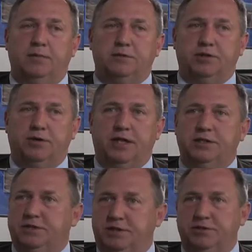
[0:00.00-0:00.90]
So
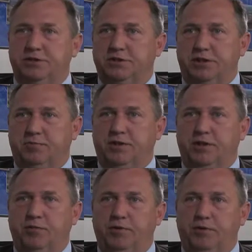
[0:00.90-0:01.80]
data centers is
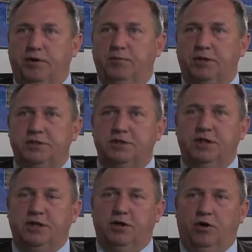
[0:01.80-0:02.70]
something that we very much
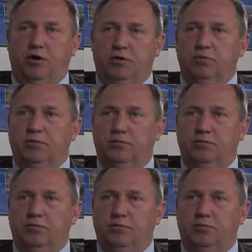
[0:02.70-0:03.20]
are